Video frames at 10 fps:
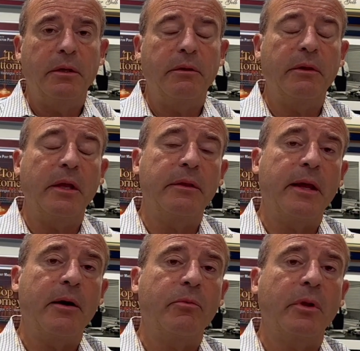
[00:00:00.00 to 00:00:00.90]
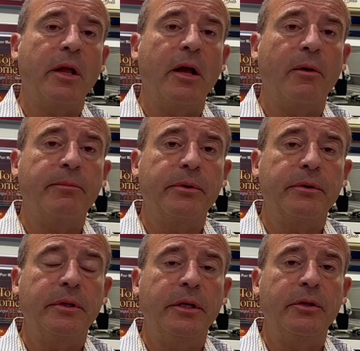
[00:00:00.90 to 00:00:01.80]
then that will help
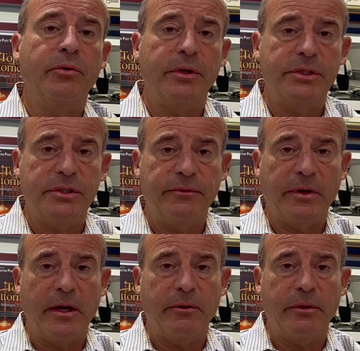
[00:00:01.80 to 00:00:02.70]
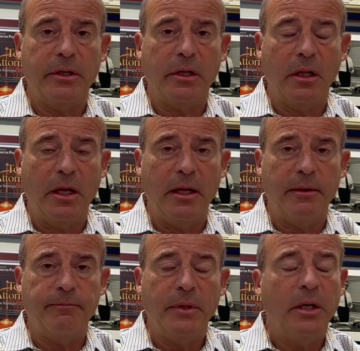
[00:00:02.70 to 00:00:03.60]
increase the value of the claim.
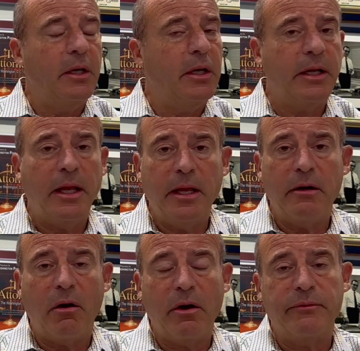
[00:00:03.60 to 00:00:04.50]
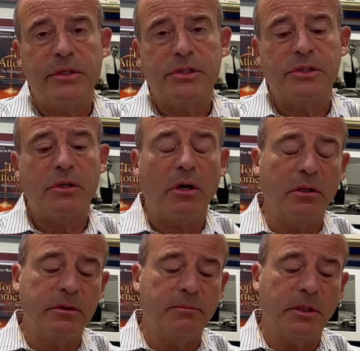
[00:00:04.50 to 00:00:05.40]
Again, all of this is
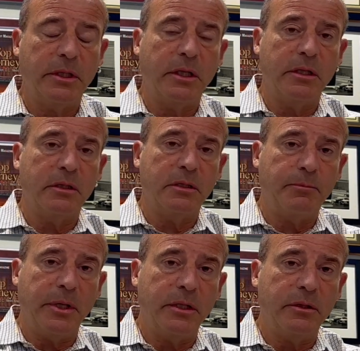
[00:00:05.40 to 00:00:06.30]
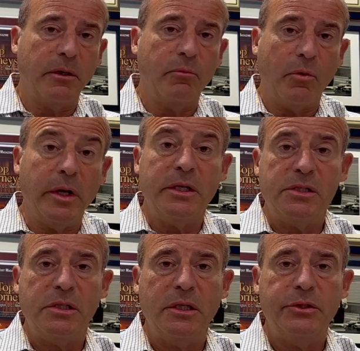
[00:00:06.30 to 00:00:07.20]
ultimately going to depend on what is
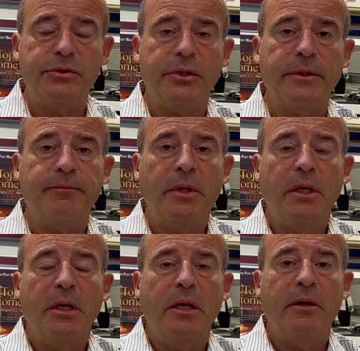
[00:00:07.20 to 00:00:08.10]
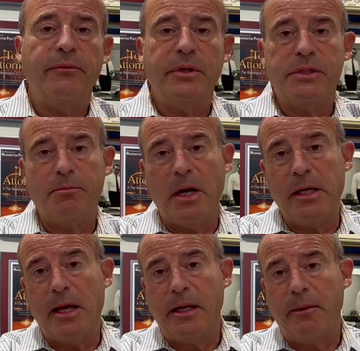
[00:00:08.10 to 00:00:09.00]
the injury. If it's my
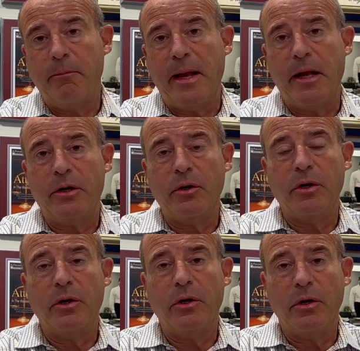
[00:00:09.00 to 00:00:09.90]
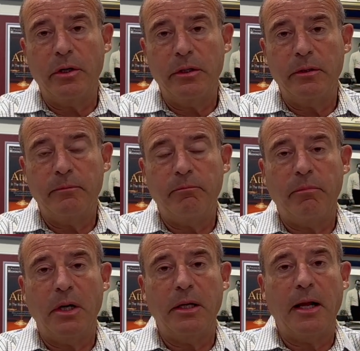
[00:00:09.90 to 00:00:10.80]
neck and back are hurt,
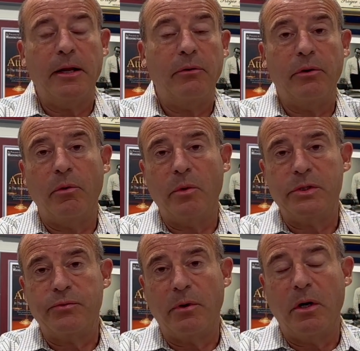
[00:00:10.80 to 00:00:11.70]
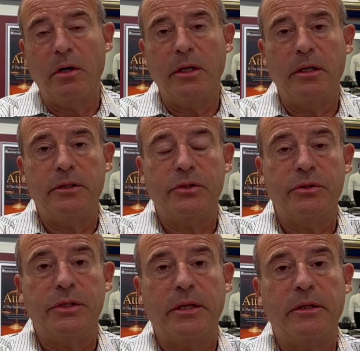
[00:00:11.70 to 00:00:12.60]
but I don't know what's wrong, and it
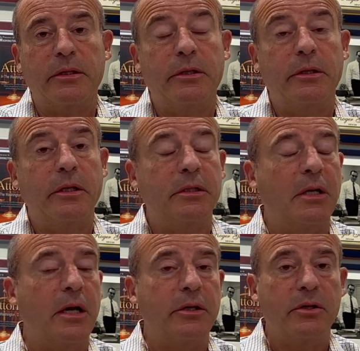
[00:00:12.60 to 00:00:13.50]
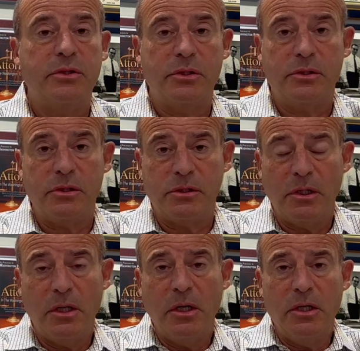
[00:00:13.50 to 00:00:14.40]
turns out that the diagnosis is
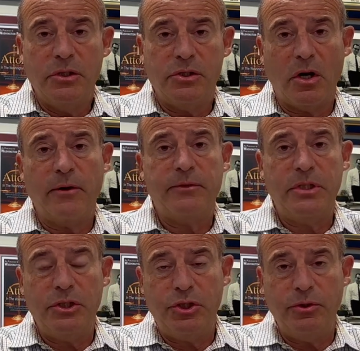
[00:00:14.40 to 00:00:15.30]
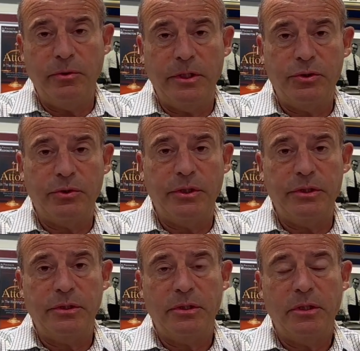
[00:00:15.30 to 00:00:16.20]
soft tissue
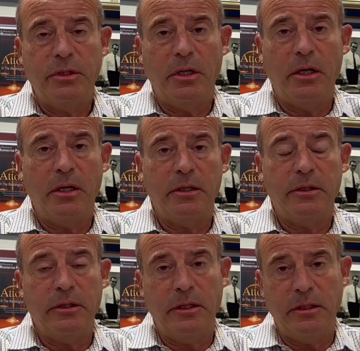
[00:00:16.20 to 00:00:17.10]
injuries in